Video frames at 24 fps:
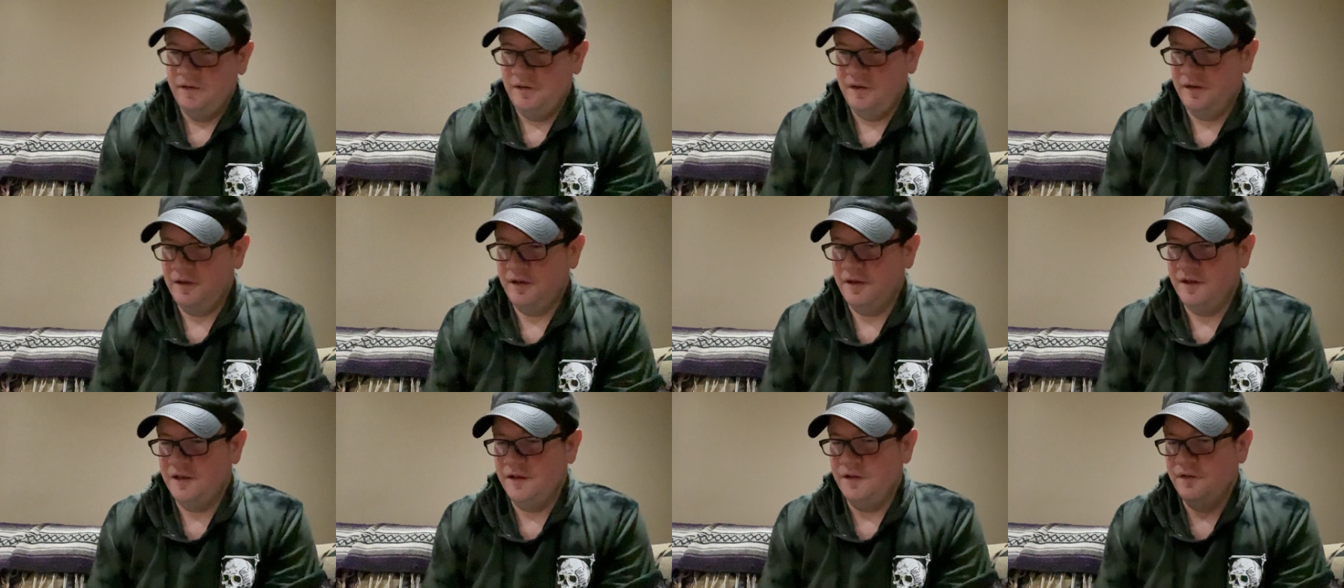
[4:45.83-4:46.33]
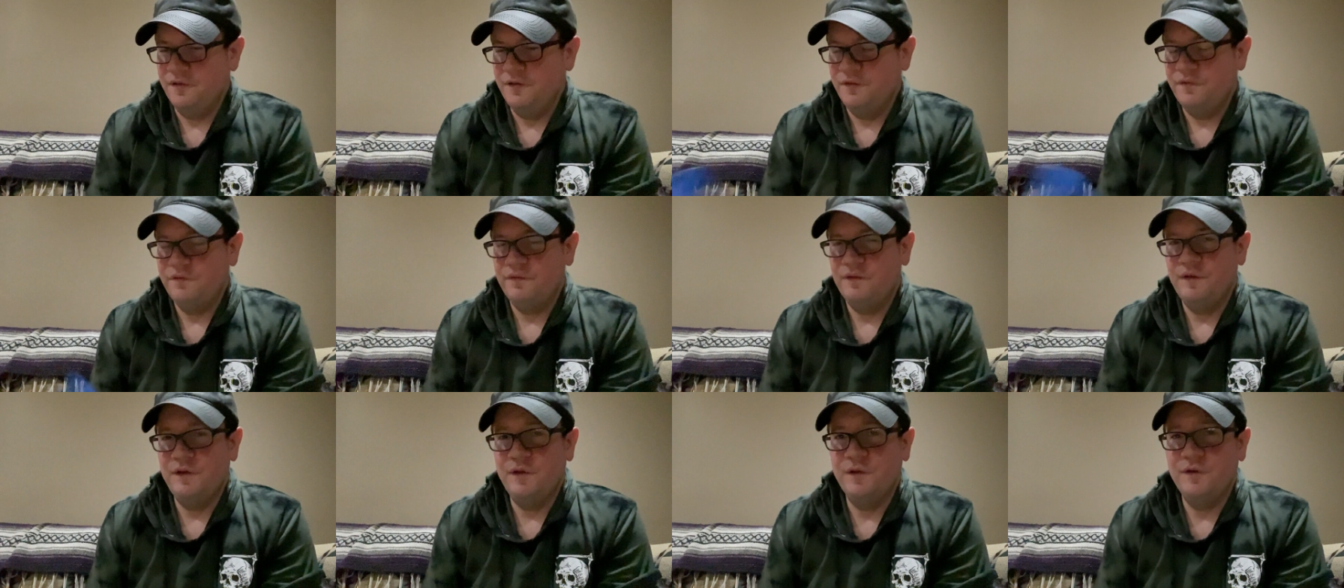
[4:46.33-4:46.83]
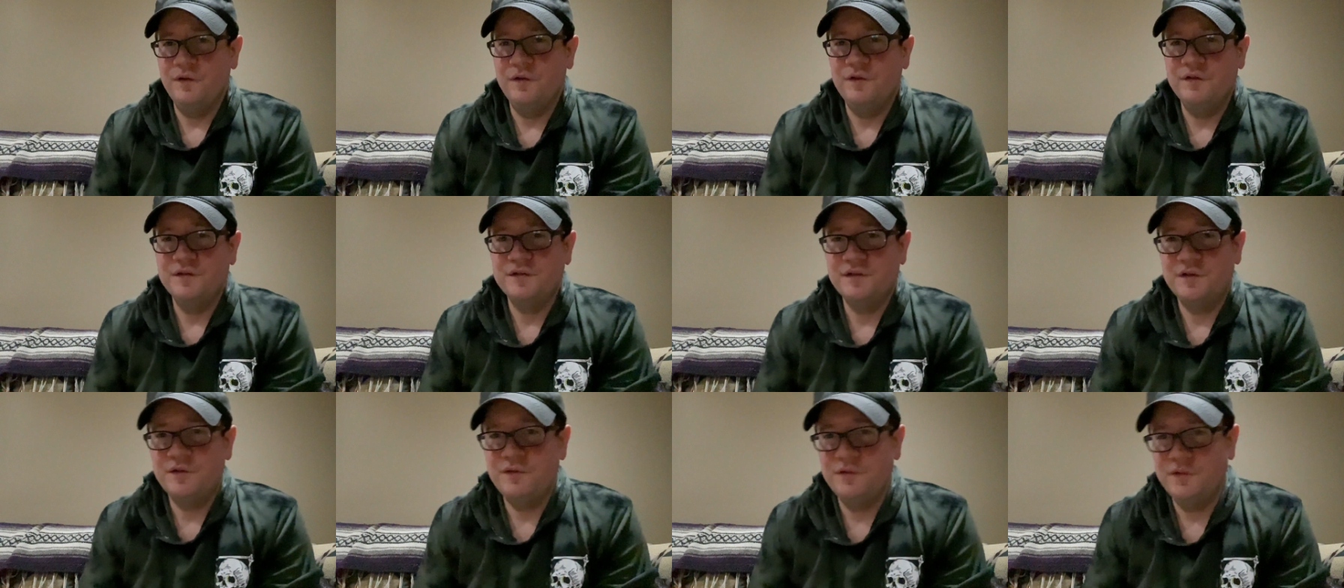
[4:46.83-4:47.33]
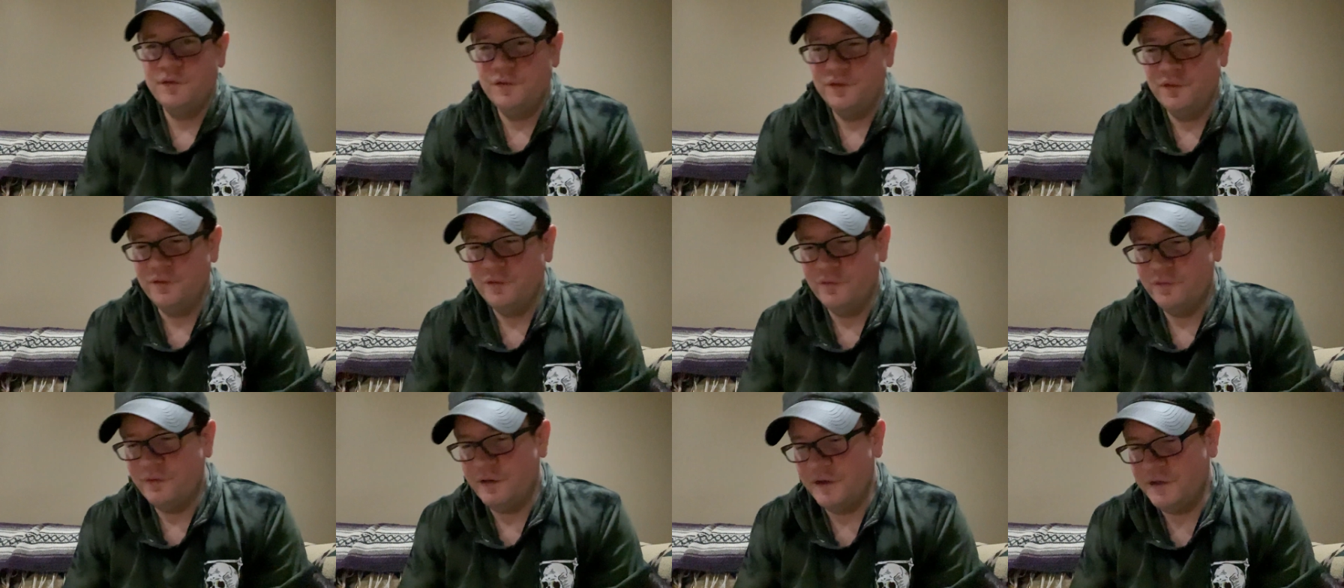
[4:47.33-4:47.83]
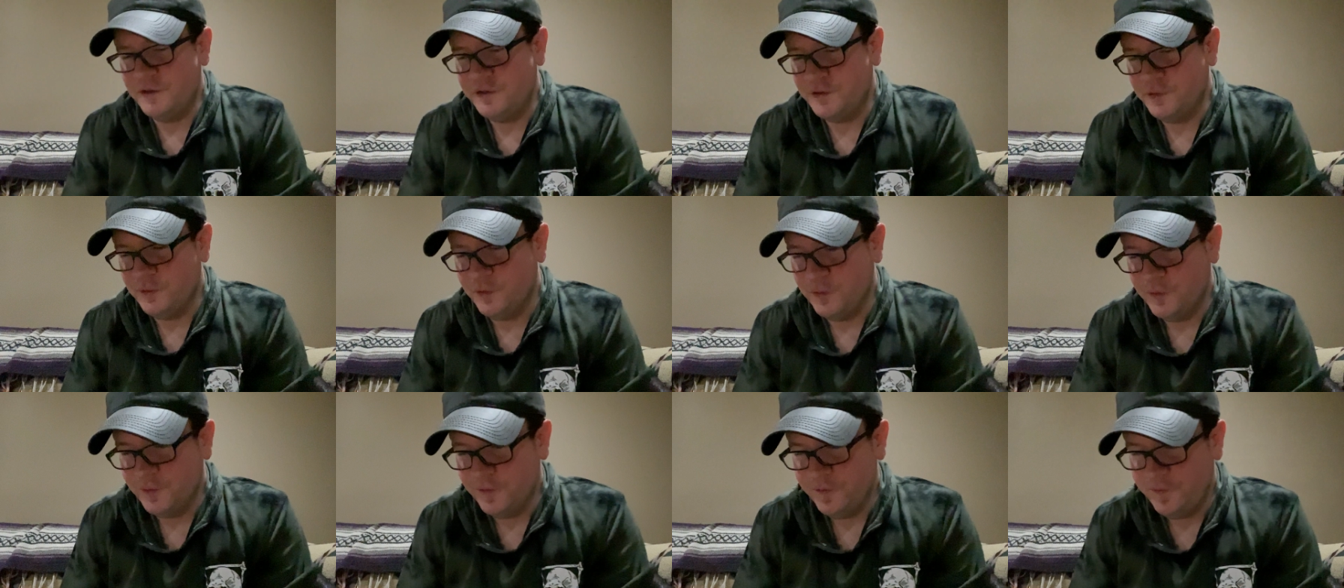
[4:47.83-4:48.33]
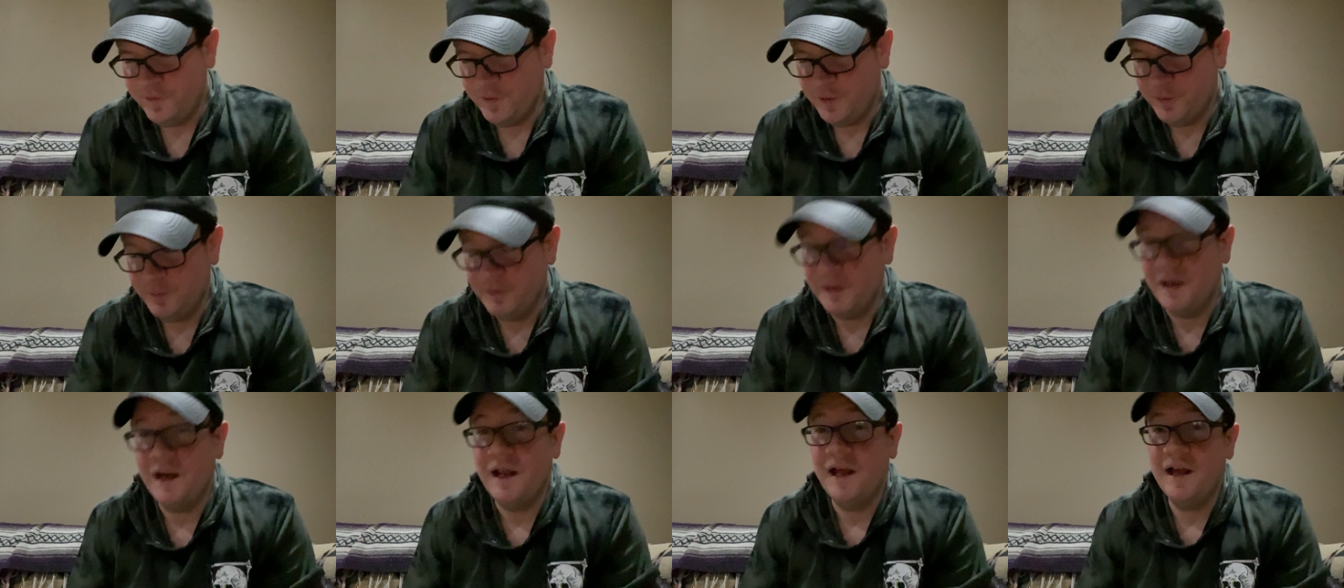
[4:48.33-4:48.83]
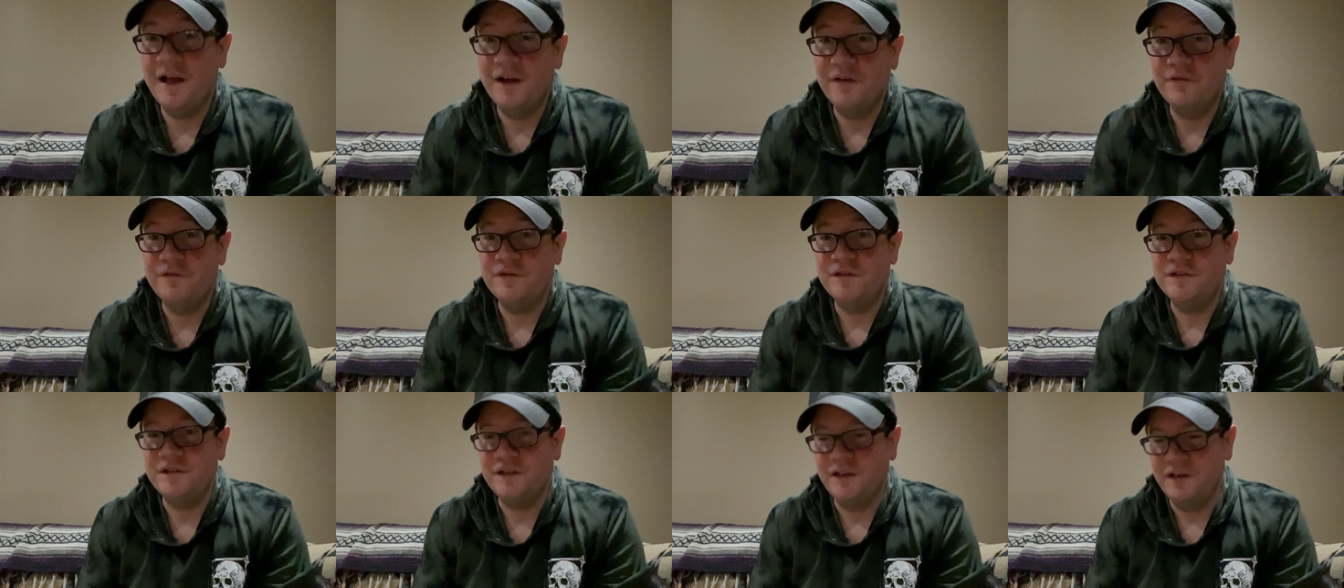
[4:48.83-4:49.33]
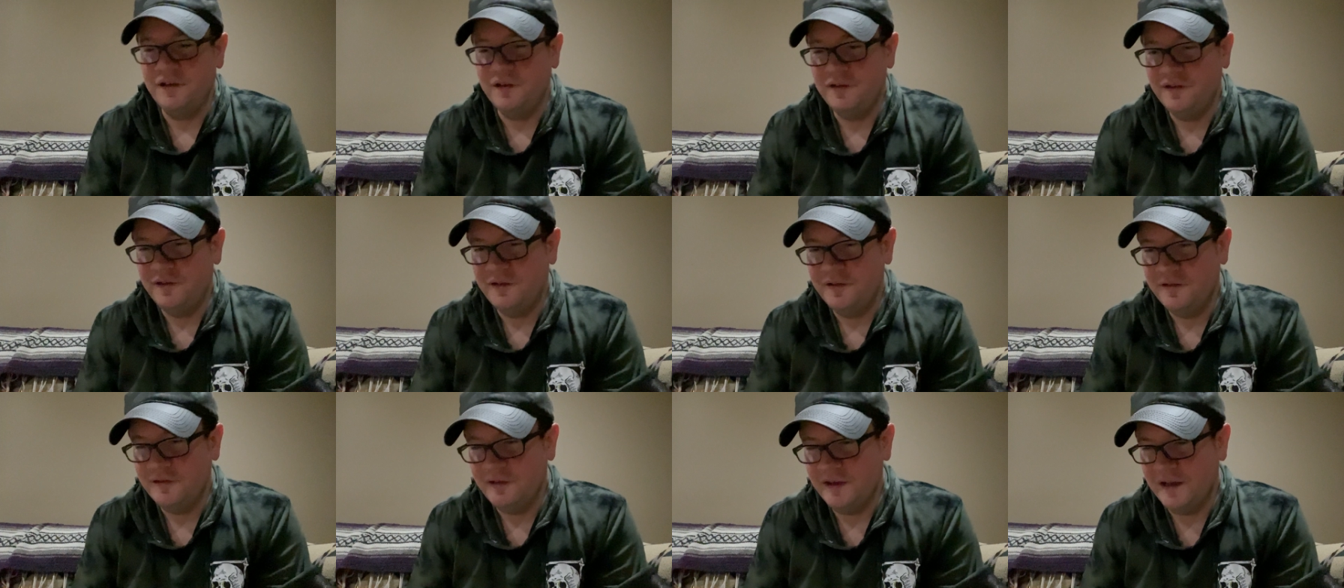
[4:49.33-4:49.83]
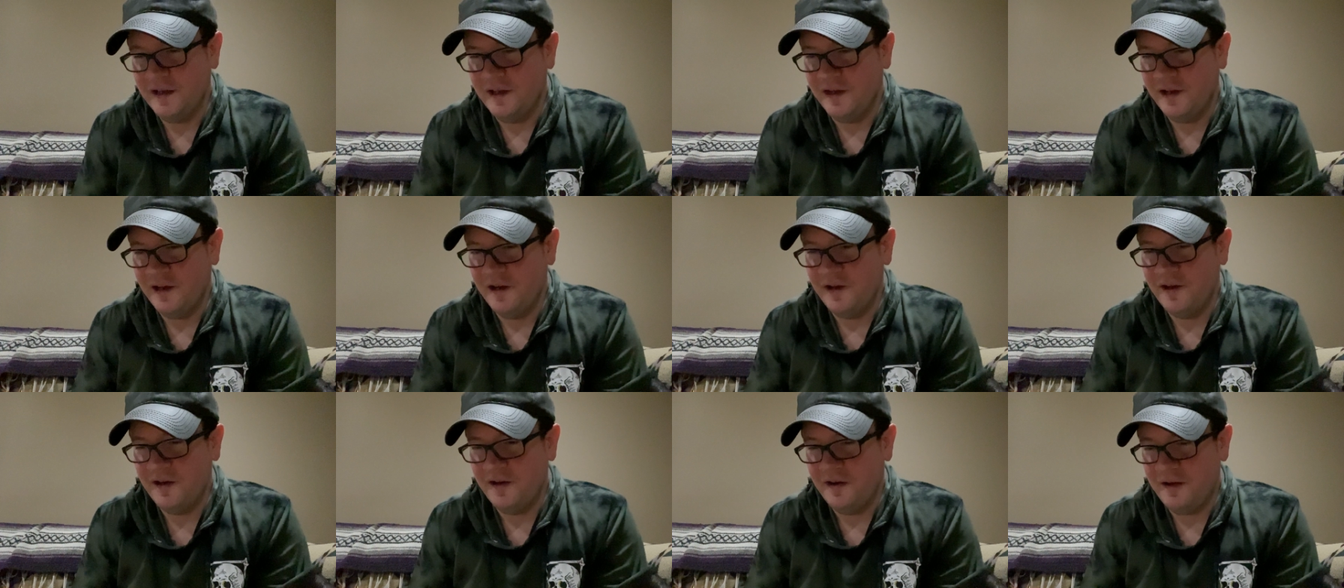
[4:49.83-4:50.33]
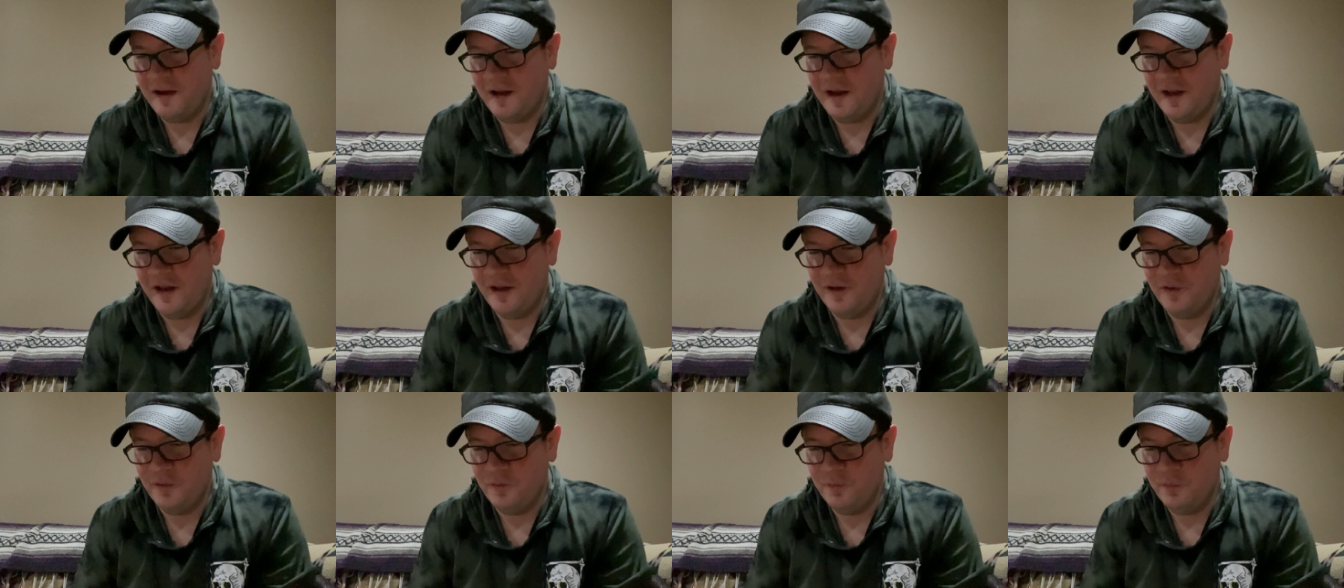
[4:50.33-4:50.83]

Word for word: Uh, another, here's a cool French horror film that I have seen and I